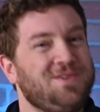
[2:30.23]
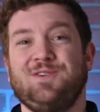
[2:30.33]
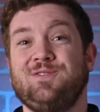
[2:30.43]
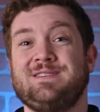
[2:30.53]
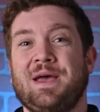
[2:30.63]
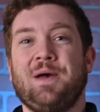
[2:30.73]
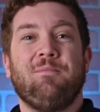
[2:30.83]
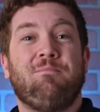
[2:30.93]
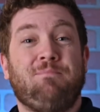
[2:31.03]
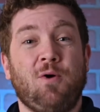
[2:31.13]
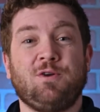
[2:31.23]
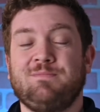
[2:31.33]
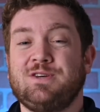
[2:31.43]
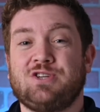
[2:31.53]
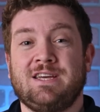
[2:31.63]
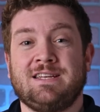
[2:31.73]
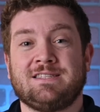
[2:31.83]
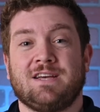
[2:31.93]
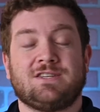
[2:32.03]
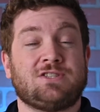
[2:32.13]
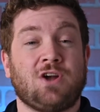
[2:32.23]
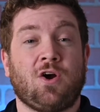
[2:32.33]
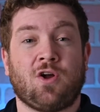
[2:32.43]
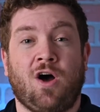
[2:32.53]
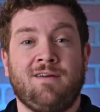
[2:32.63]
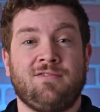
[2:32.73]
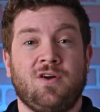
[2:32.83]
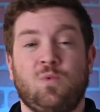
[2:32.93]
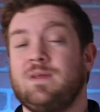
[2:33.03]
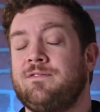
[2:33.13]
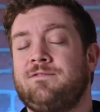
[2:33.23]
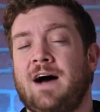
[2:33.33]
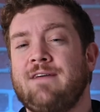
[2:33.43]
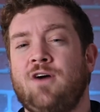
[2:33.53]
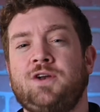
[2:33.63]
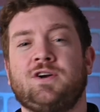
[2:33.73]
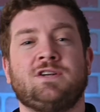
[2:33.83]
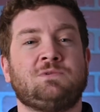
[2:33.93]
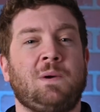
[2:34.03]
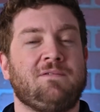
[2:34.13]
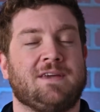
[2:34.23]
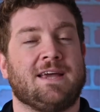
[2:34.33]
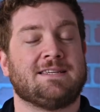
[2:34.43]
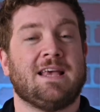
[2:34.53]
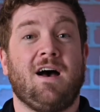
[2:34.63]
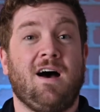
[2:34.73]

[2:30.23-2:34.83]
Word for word: news, both machines start off with 512 gigs